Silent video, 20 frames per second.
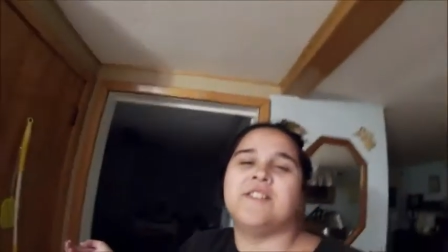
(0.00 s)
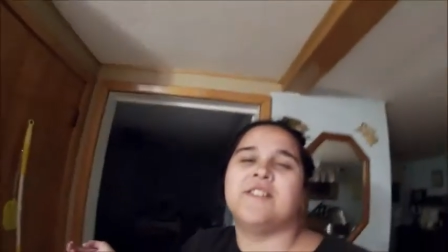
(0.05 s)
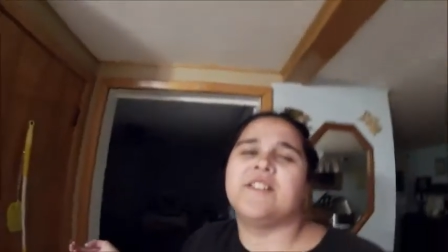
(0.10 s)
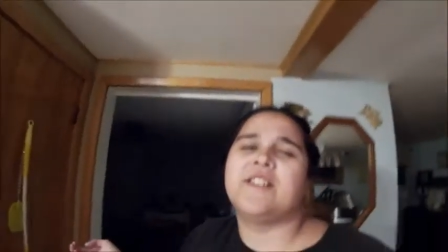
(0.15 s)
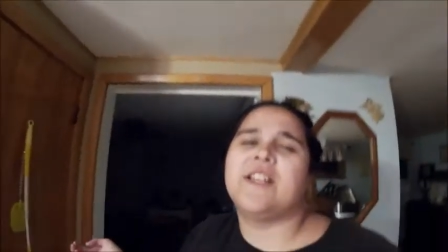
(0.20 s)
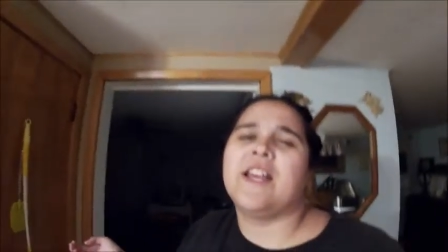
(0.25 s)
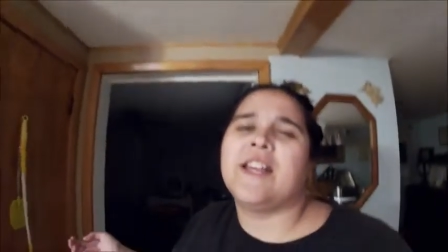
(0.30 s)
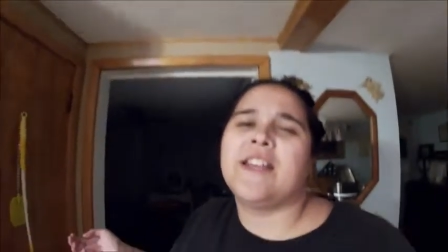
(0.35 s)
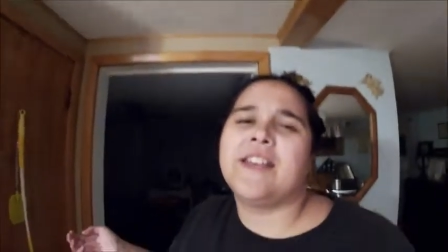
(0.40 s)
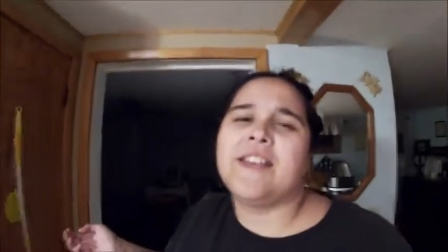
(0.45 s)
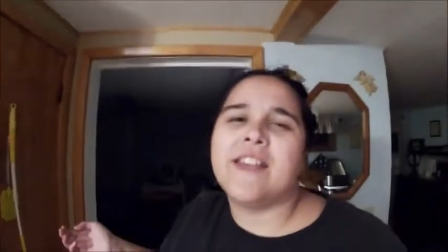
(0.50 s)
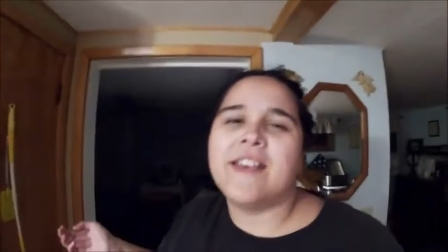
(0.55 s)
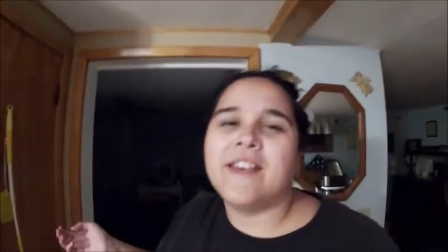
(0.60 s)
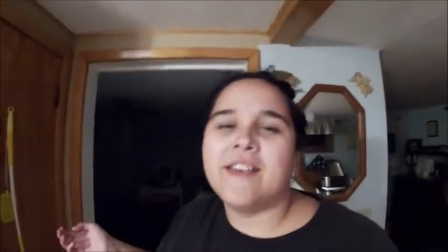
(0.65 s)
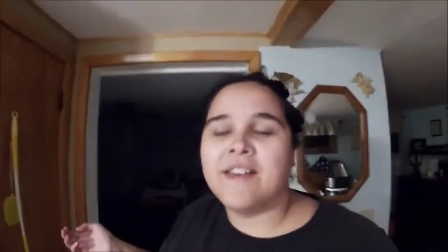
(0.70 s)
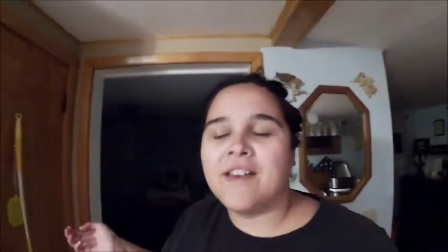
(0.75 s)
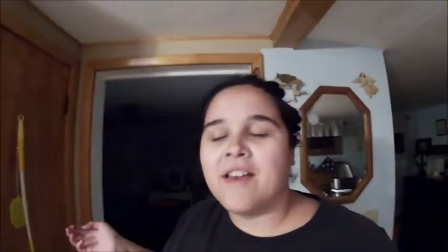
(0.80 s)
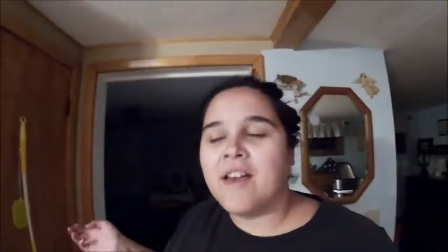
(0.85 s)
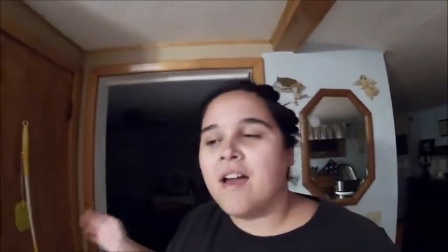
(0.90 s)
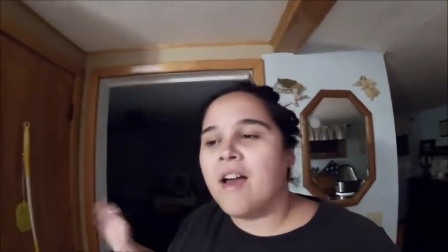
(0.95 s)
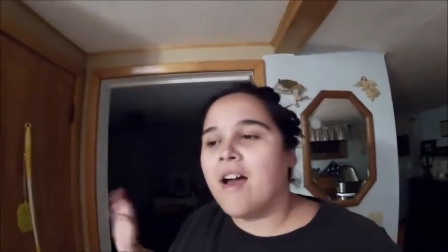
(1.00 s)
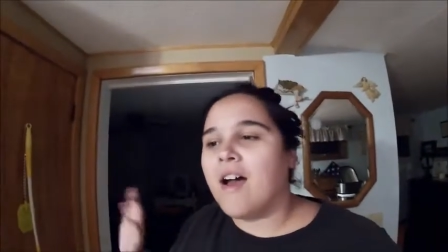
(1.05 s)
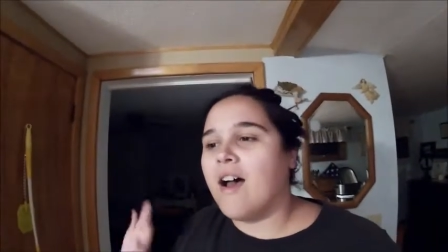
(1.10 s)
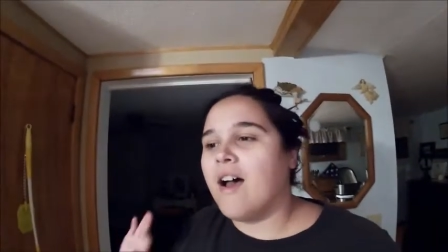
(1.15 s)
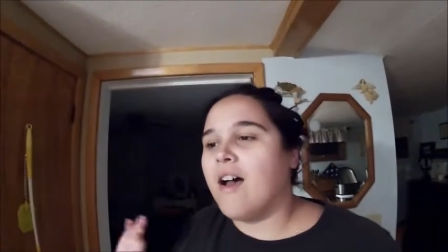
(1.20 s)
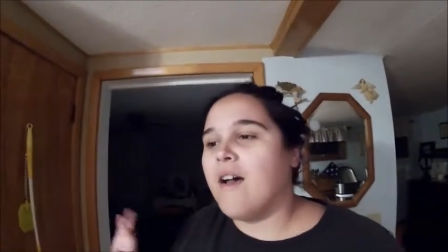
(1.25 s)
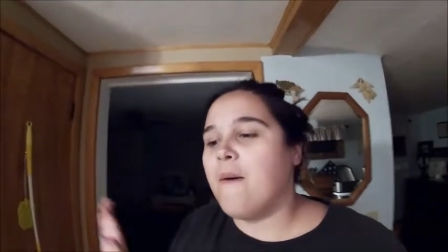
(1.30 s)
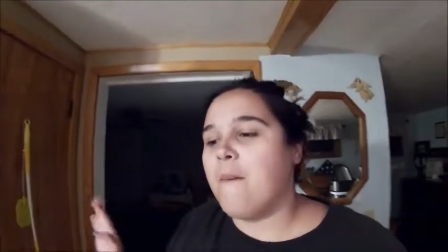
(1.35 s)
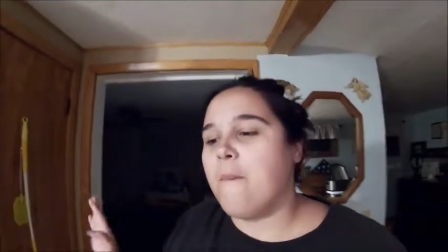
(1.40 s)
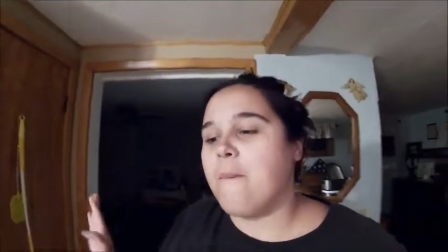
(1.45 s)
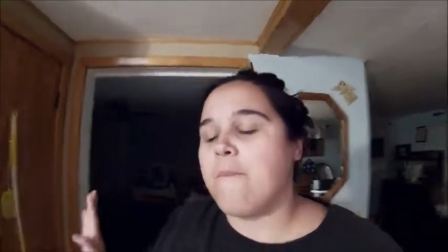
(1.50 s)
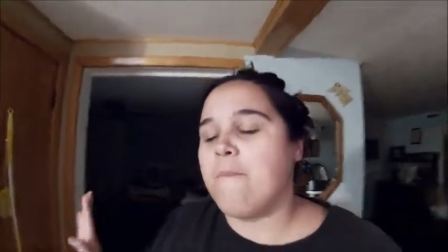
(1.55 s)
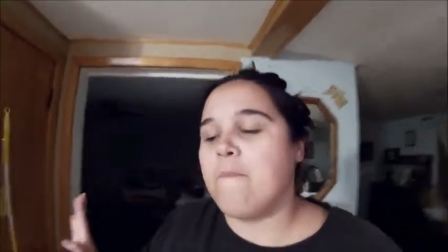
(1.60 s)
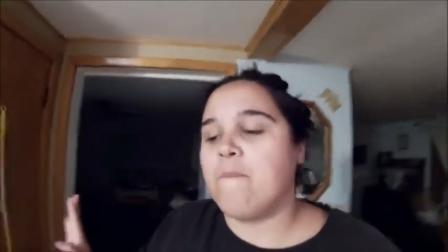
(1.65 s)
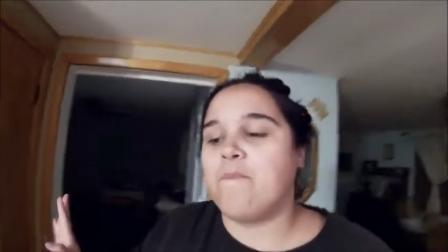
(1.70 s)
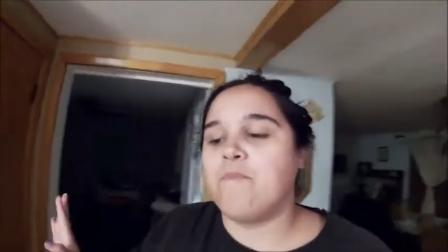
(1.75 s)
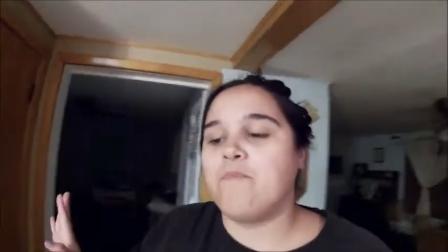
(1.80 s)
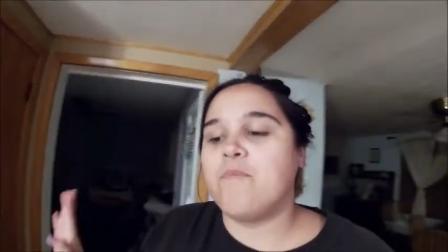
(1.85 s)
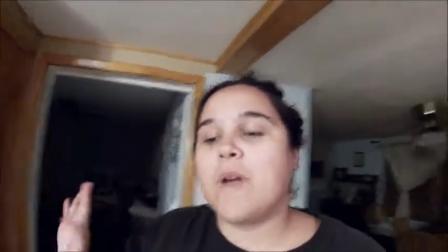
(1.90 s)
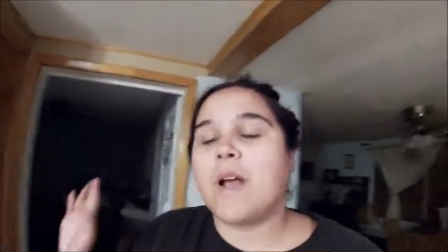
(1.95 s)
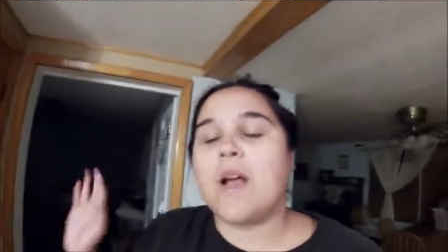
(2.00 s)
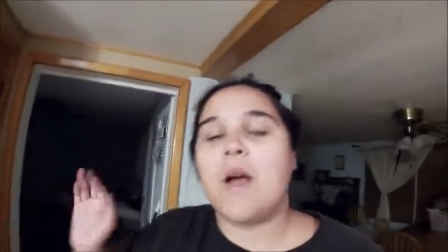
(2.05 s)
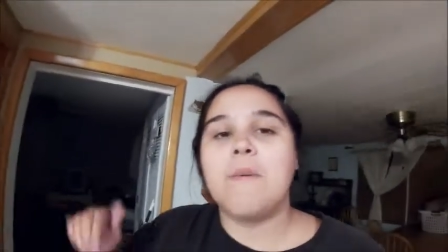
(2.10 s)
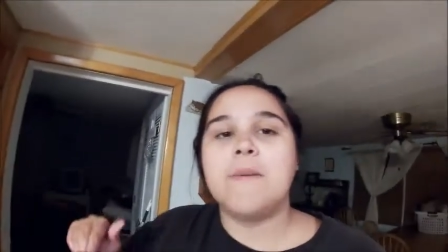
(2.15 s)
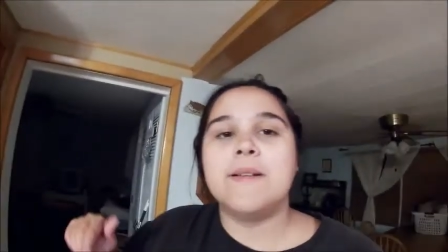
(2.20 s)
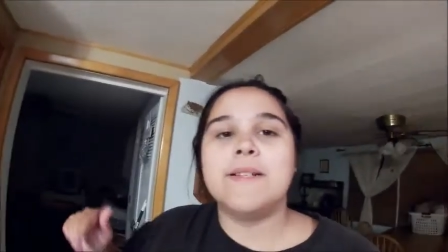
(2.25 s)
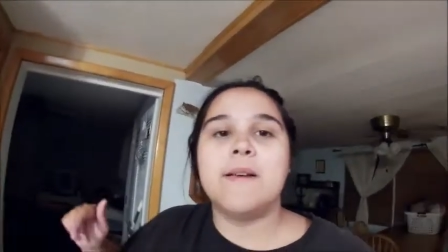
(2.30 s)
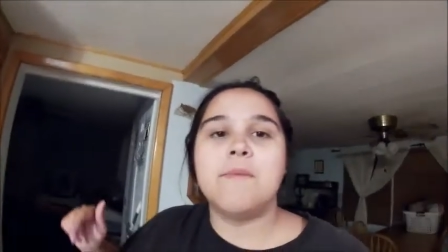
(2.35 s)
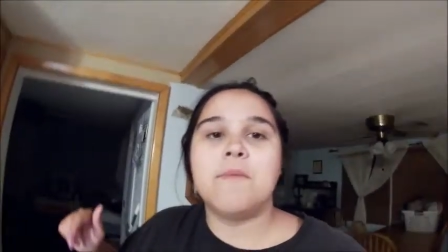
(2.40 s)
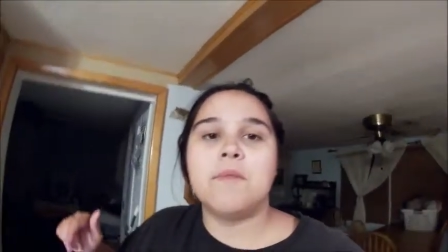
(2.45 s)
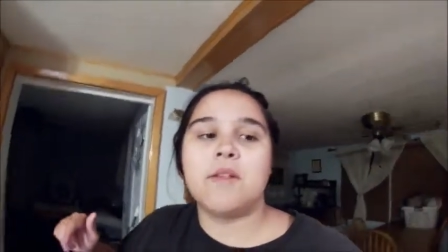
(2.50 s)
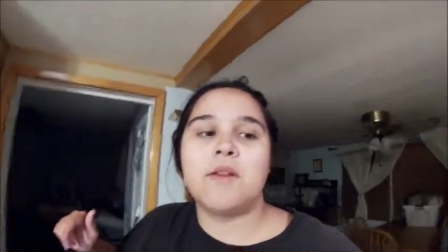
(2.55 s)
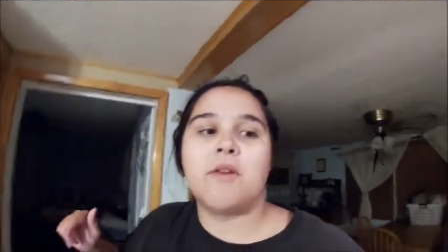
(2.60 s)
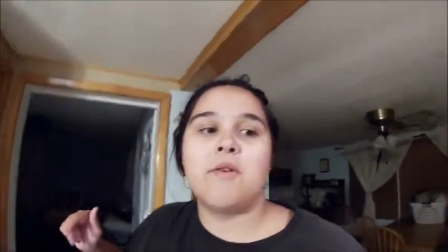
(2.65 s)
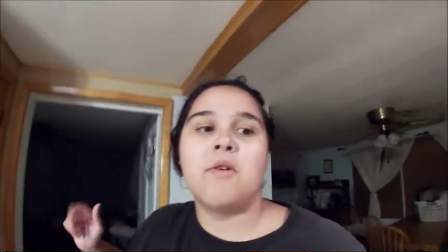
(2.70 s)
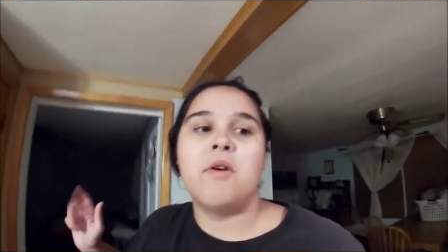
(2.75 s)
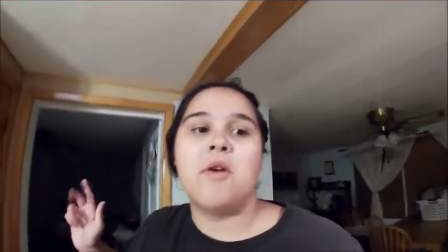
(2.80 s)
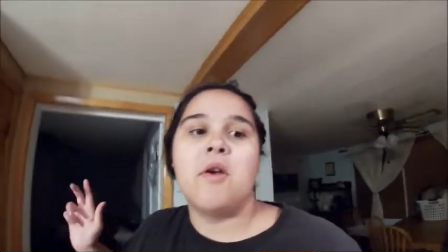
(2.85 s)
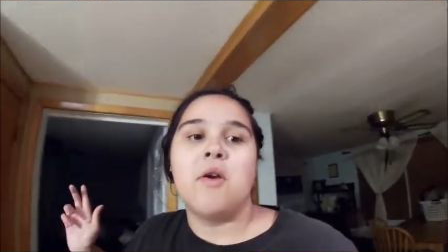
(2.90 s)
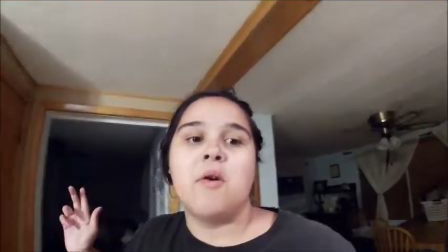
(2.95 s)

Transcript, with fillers: Shit. Um, but comment down below